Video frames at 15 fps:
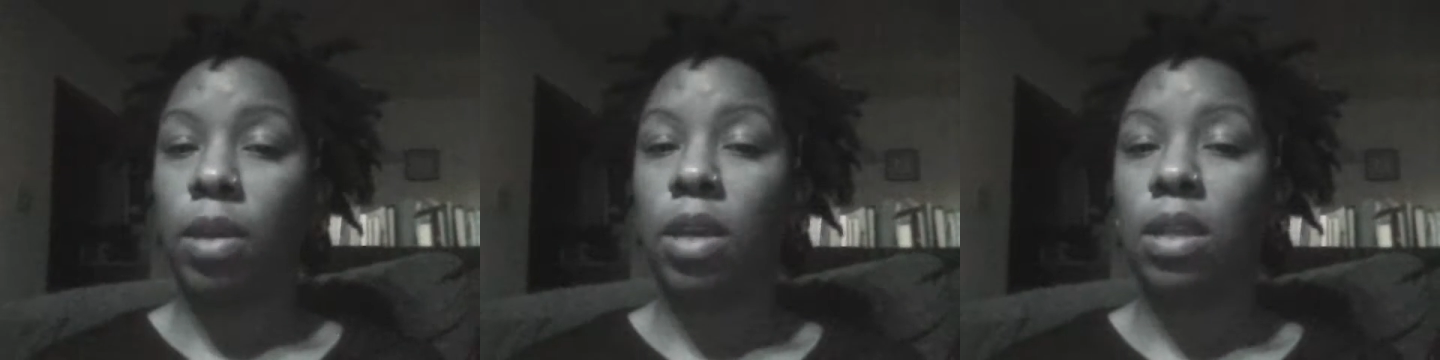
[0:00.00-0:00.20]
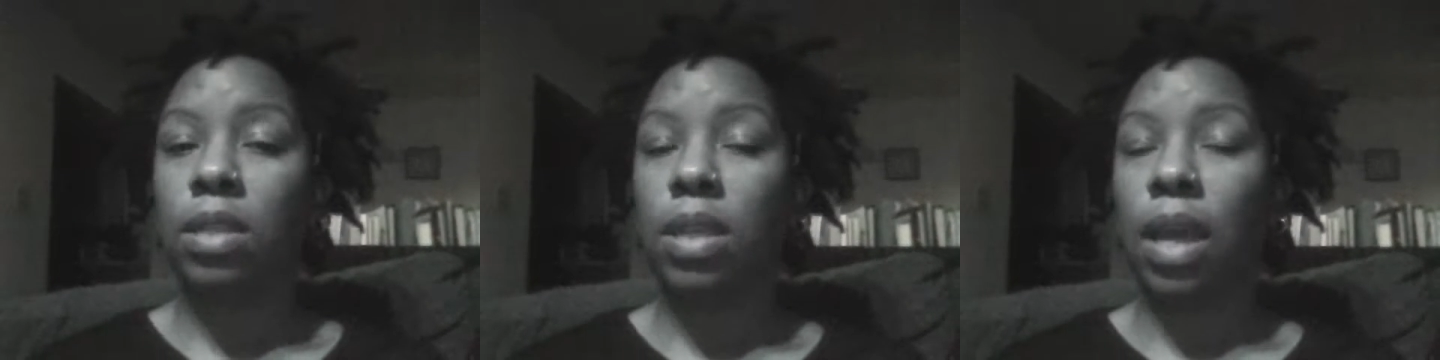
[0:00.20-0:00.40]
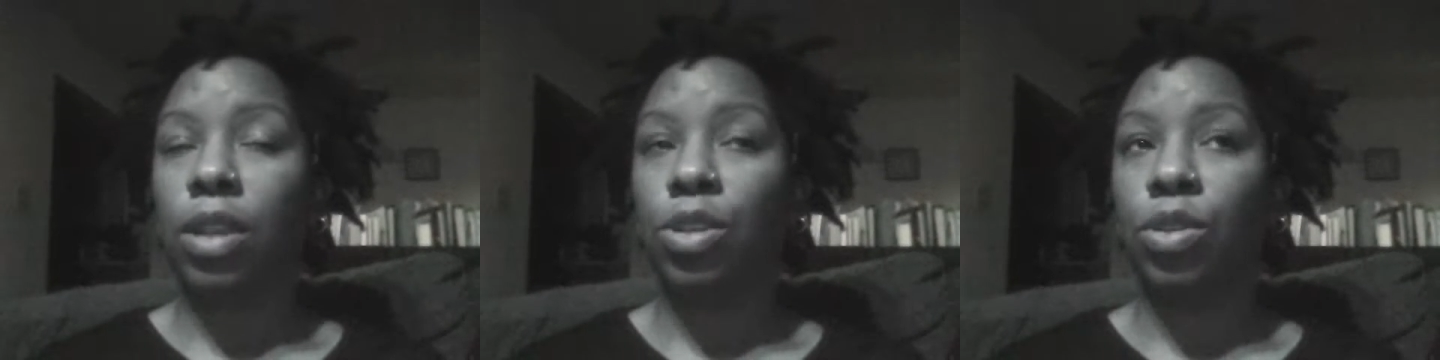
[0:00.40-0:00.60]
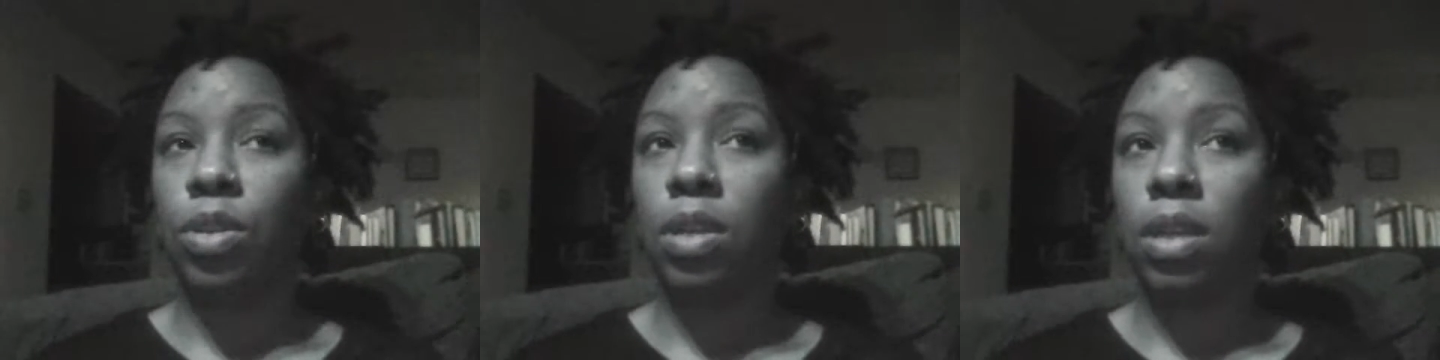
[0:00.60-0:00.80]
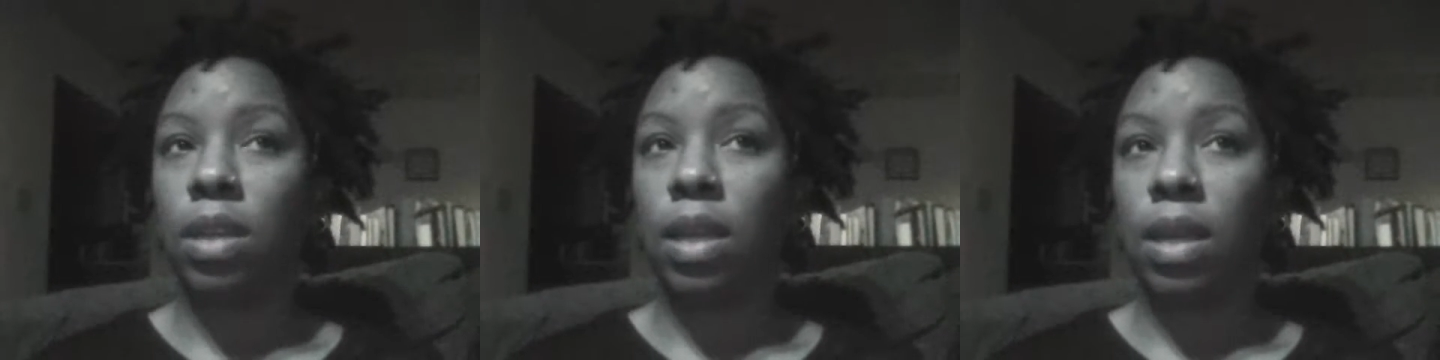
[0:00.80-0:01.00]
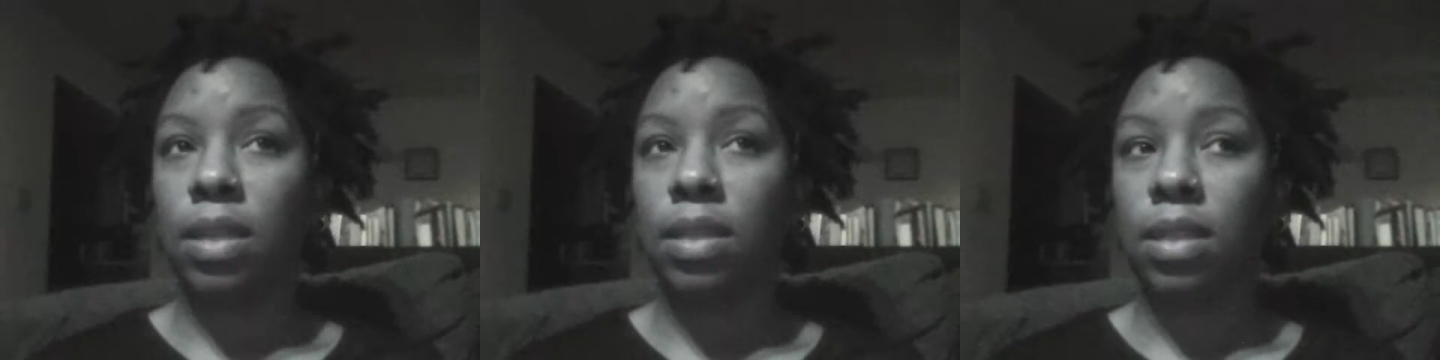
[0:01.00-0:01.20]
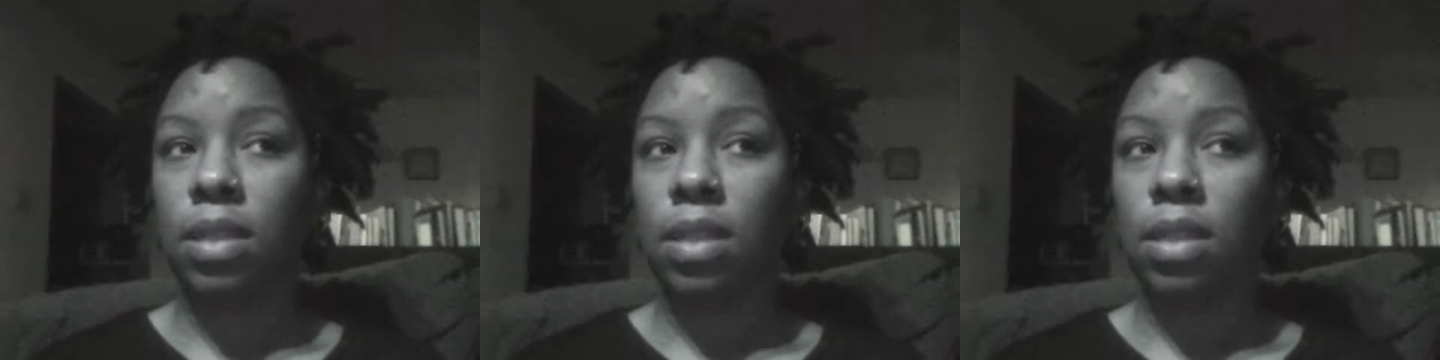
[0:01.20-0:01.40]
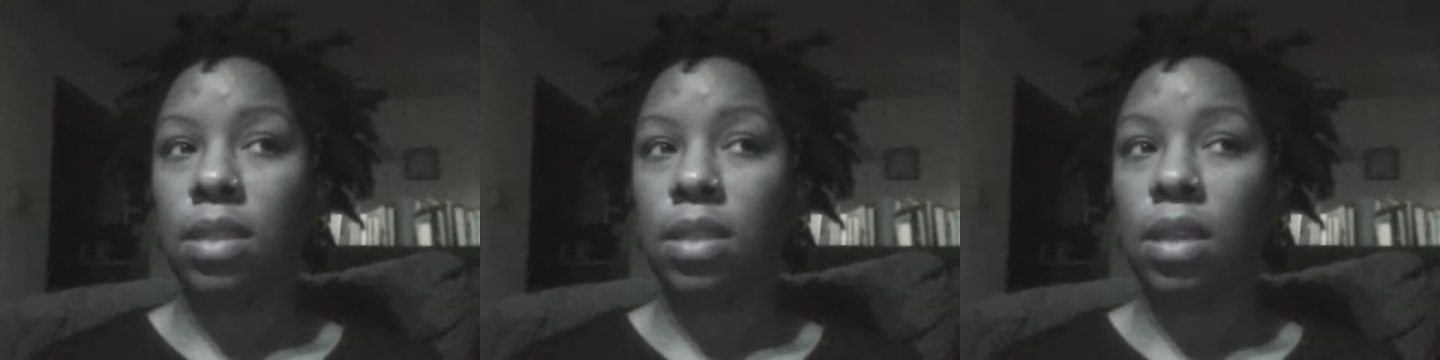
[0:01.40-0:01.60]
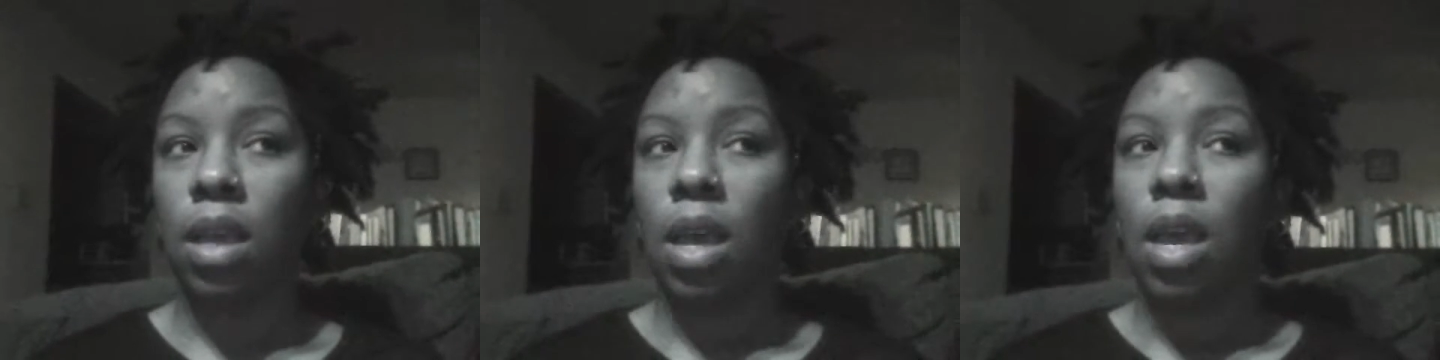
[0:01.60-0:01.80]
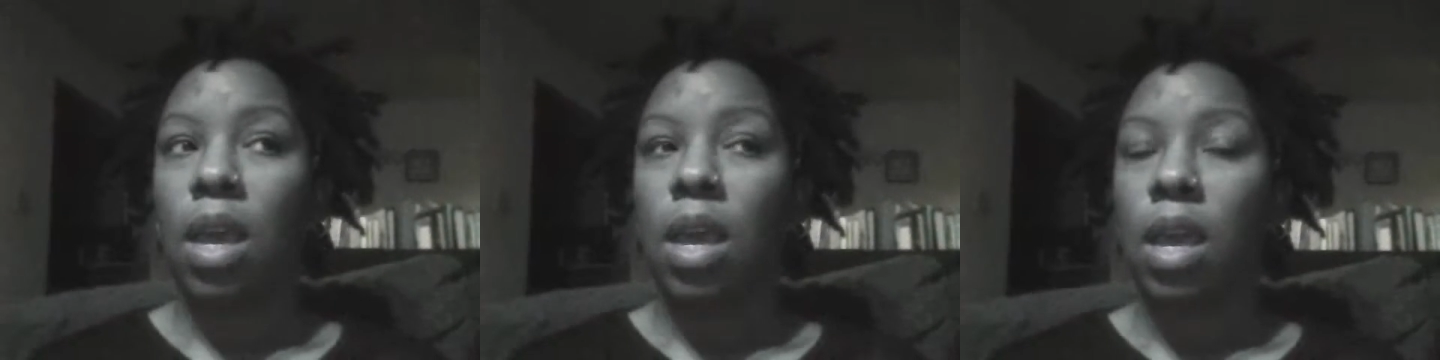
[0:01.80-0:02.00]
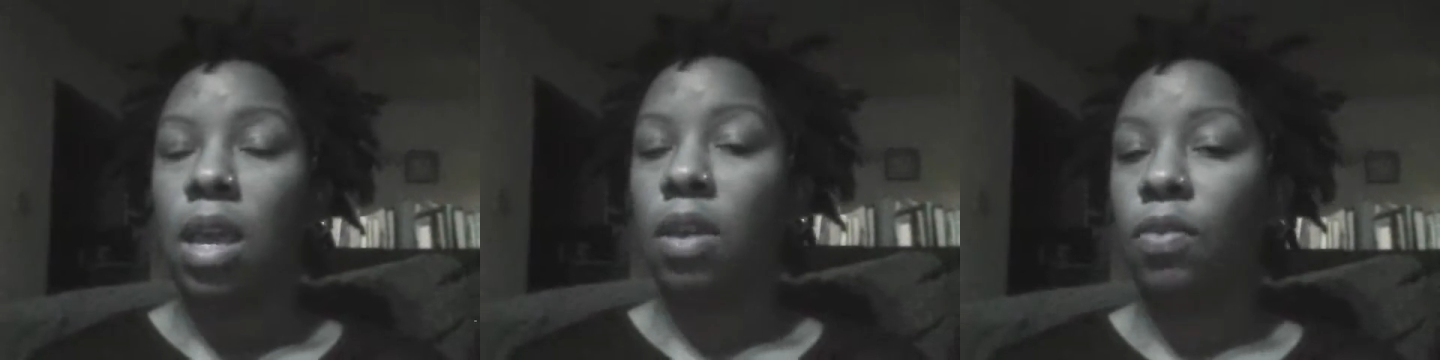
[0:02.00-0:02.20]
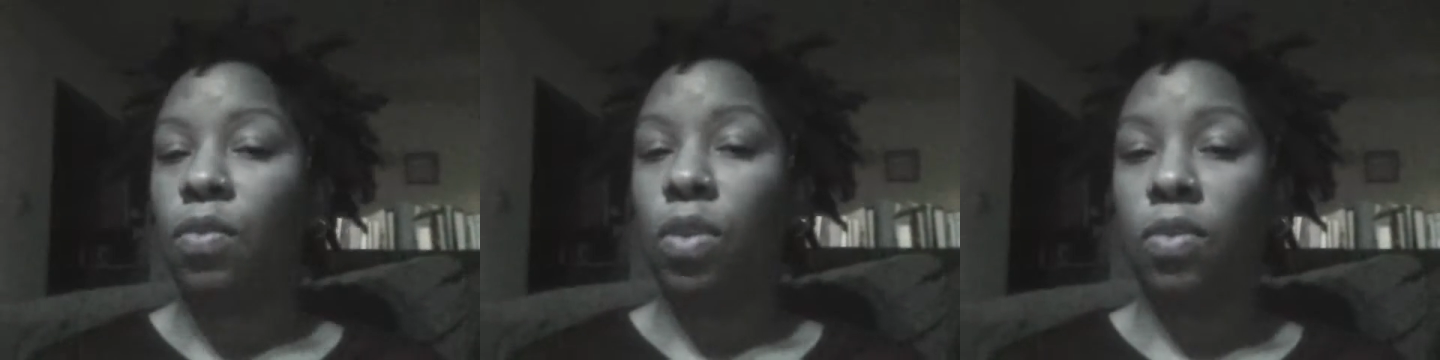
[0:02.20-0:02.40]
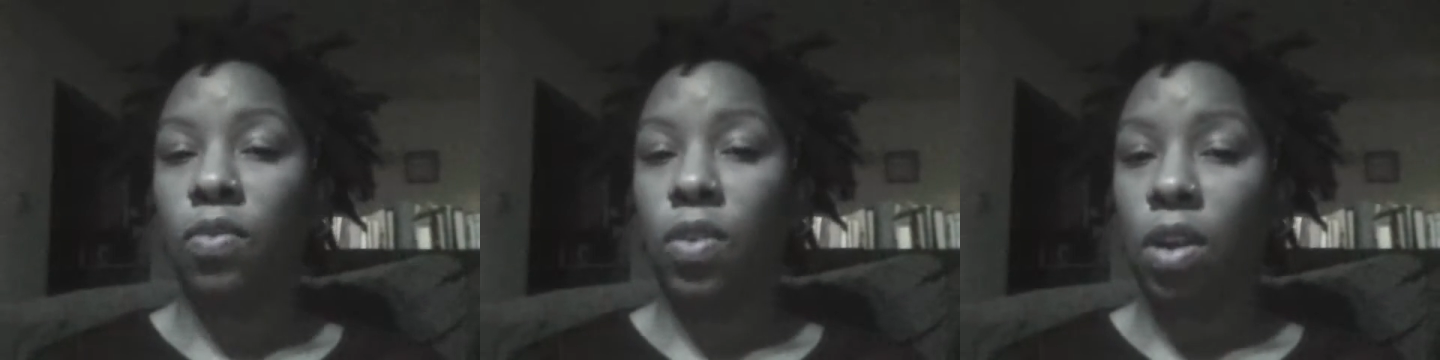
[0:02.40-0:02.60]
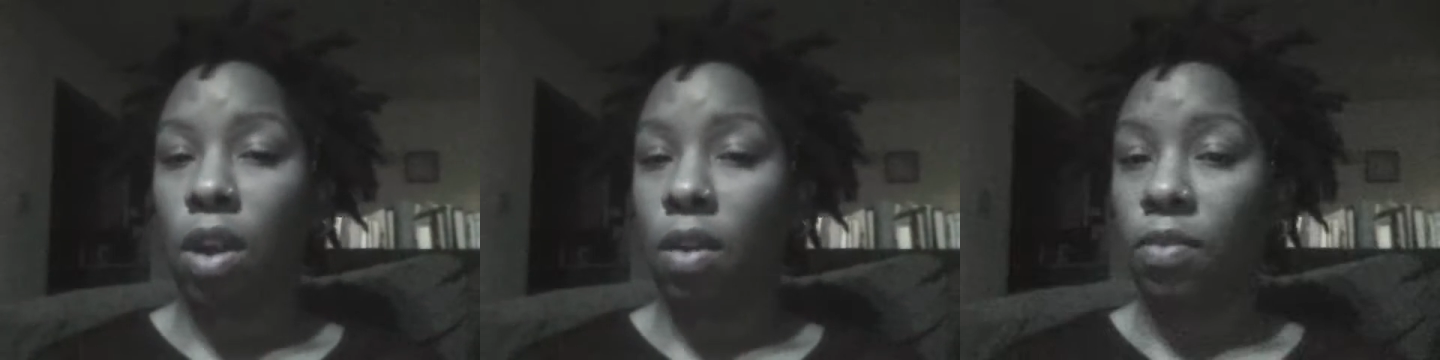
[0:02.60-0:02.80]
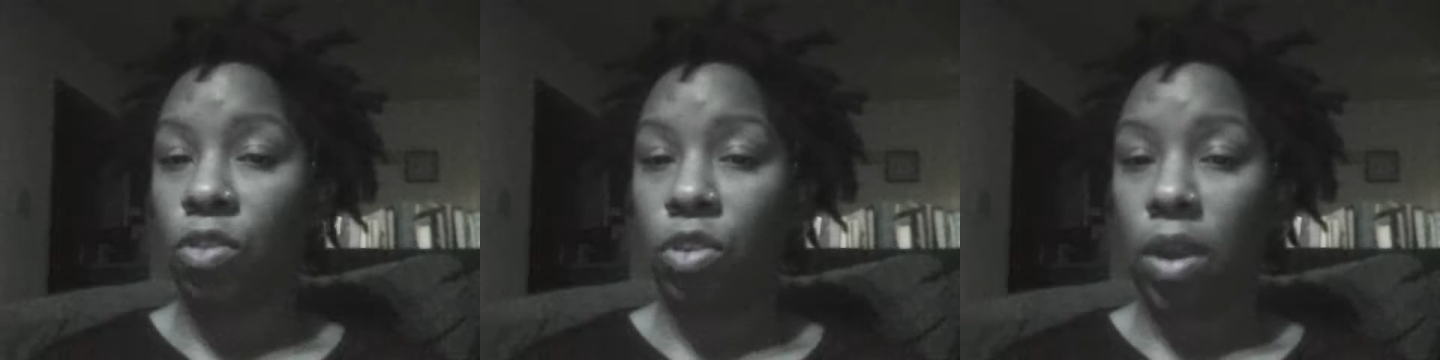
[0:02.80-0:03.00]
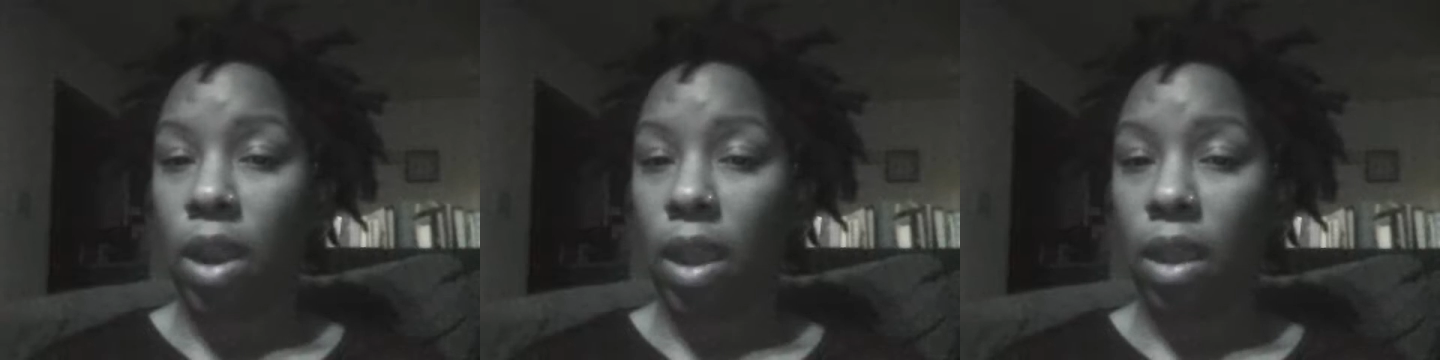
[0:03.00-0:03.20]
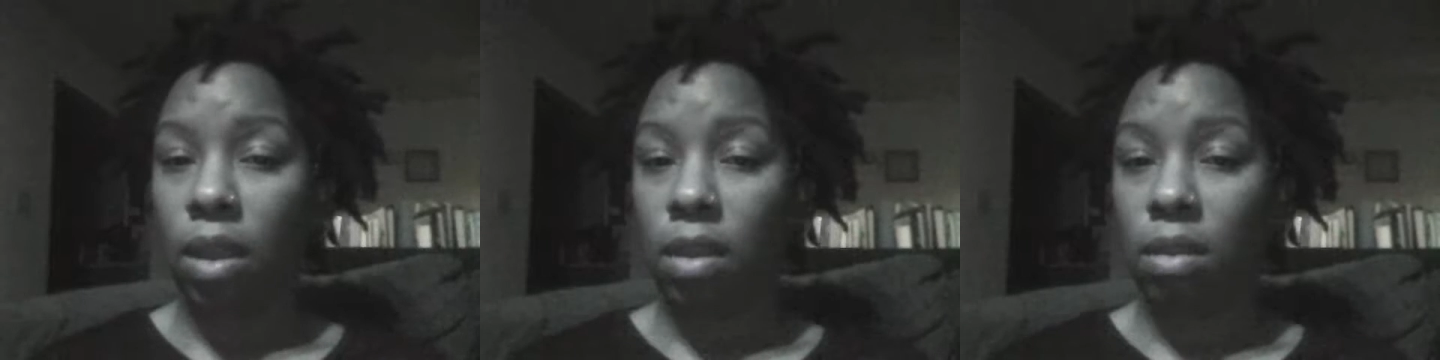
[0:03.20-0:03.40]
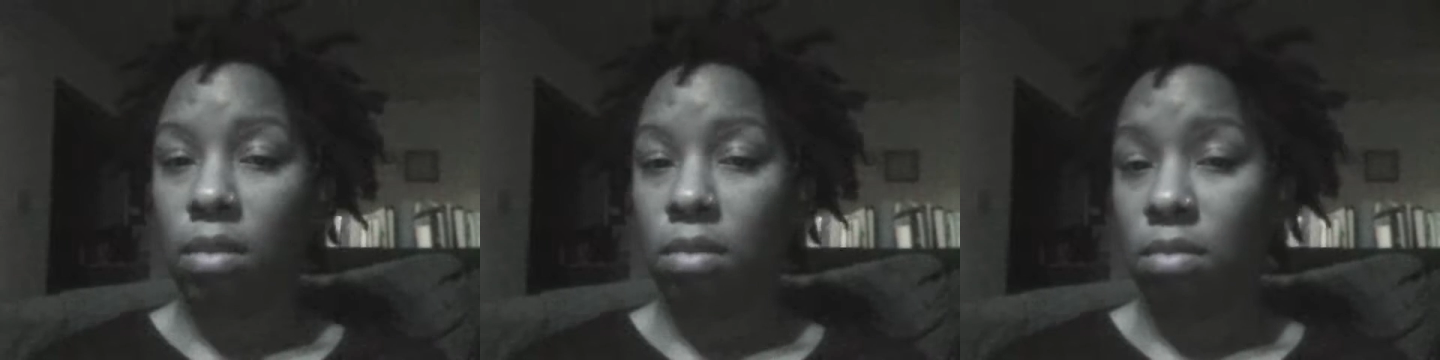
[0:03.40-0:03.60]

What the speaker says: Because like during the lessons, if we veer off track,